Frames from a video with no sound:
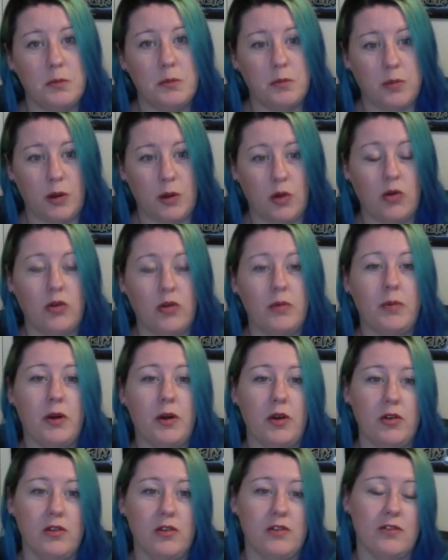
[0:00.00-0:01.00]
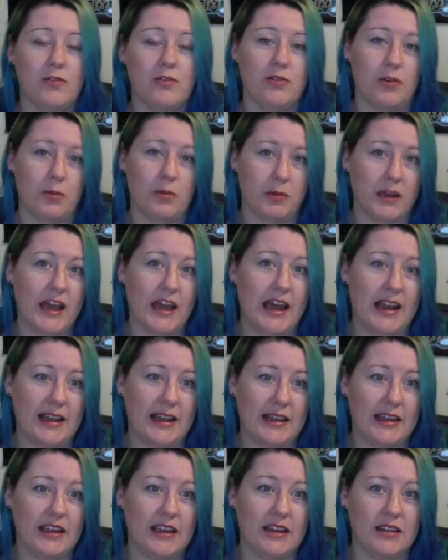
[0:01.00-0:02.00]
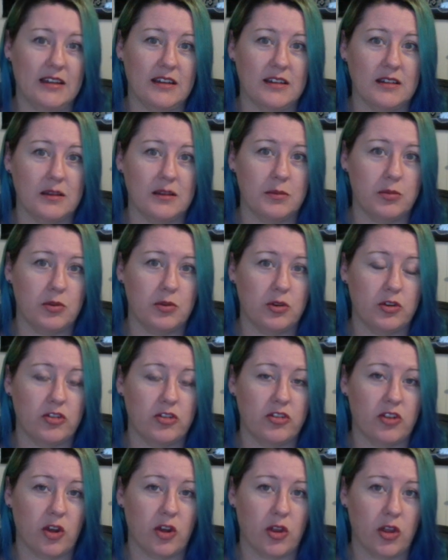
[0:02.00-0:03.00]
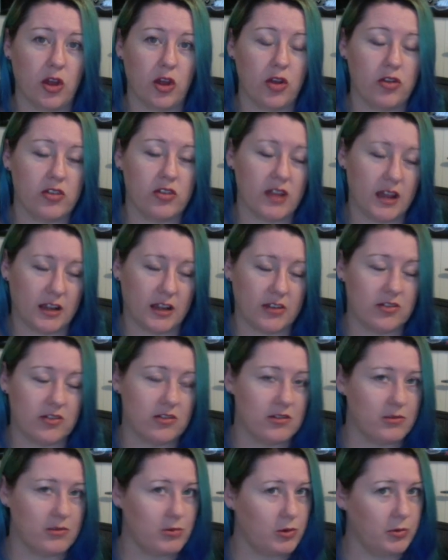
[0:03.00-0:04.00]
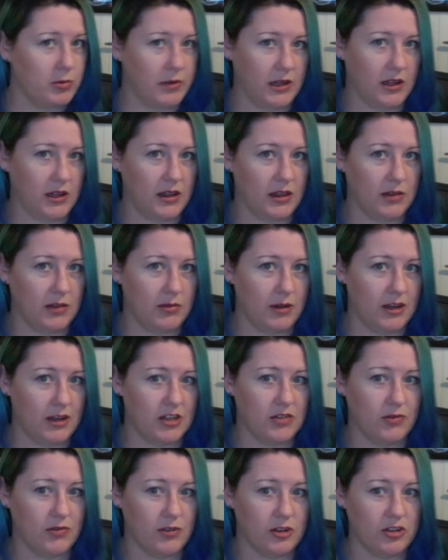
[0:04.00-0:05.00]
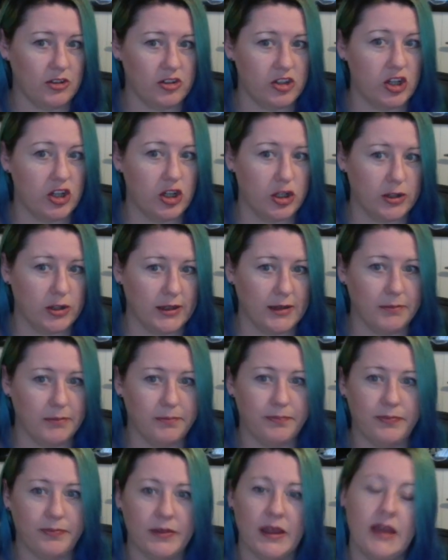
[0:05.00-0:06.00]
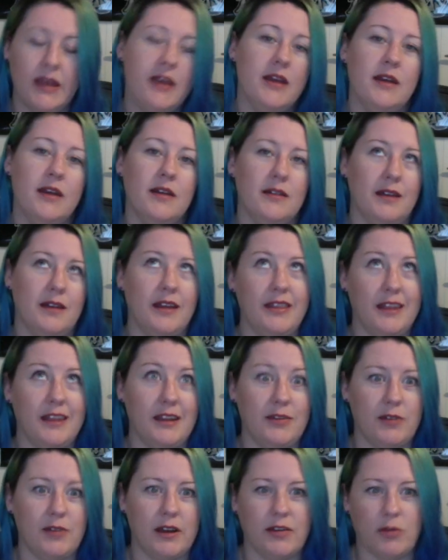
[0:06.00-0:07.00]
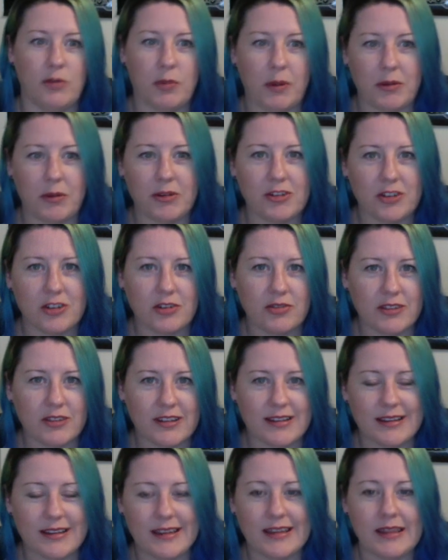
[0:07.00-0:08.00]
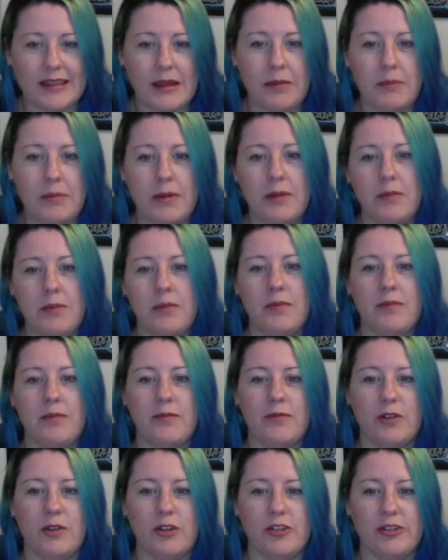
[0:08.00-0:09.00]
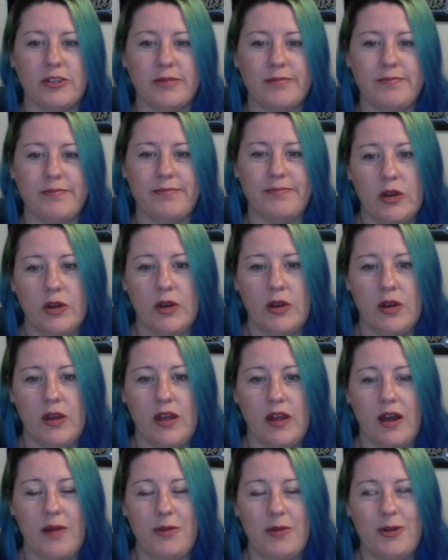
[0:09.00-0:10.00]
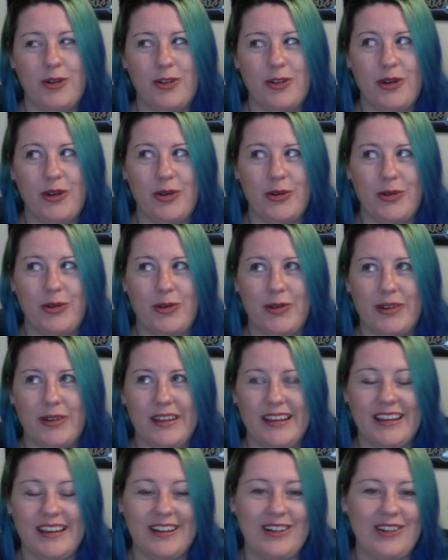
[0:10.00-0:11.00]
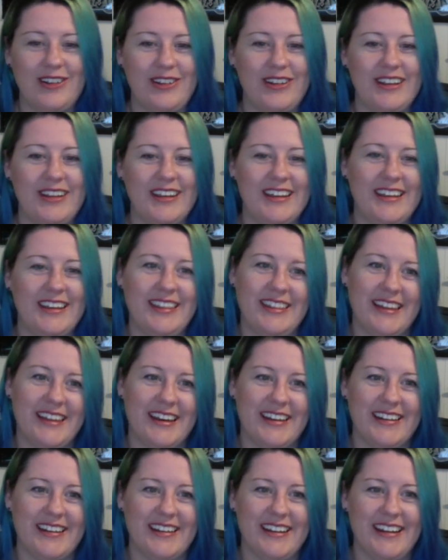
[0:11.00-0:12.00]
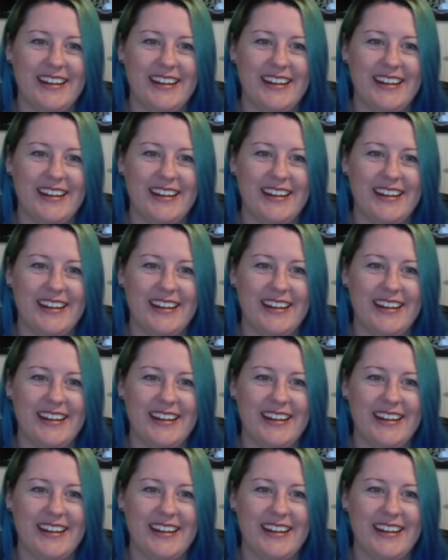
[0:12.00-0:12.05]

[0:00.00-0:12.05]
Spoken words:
blog posts from Kelly into the book. So those extras will be in the Reddish version only. And then if I ever publish it, obviously in that version. I'm also including in that